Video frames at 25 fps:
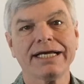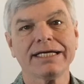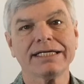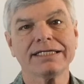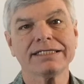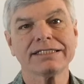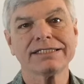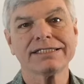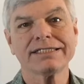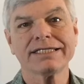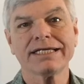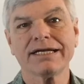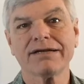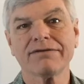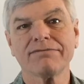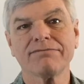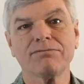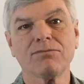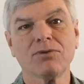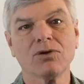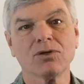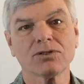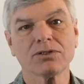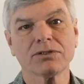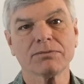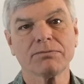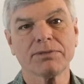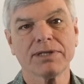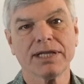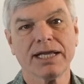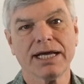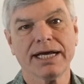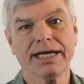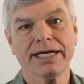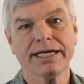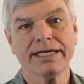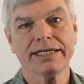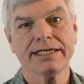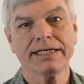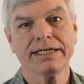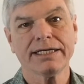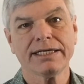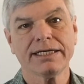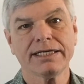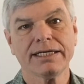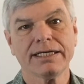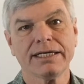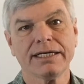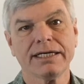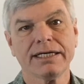instead of multiplying.
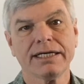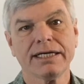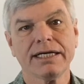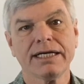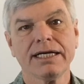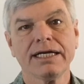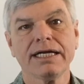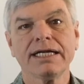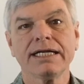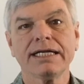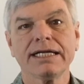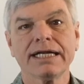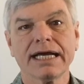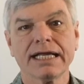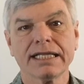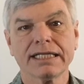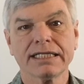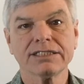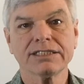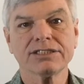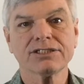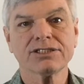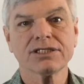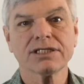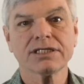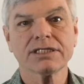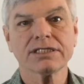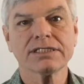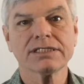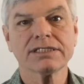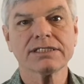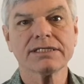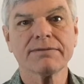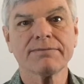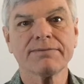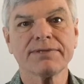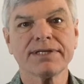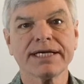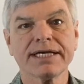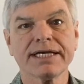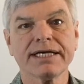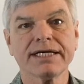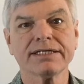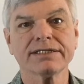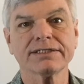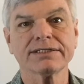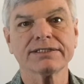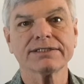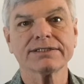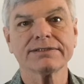Now let's look at something
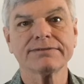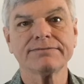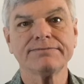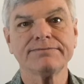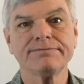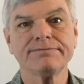else.